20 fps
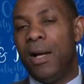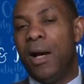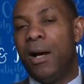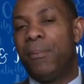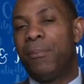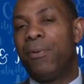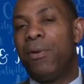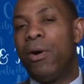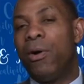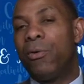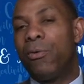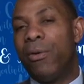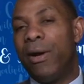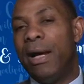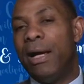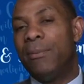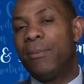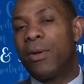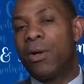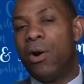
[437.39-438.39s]
a
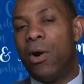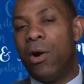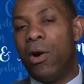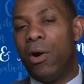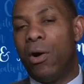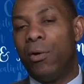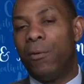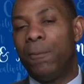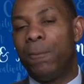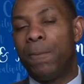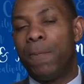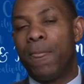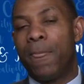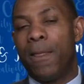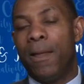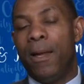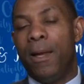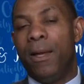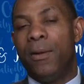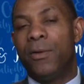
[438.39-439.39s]
program called
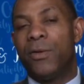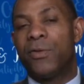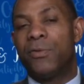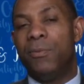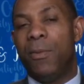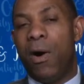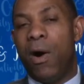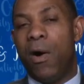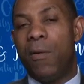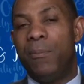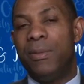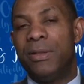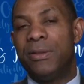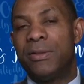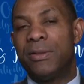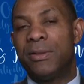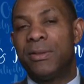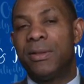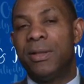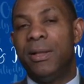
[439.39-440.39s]
the Small
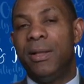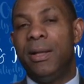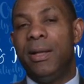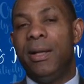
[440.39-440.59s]
Business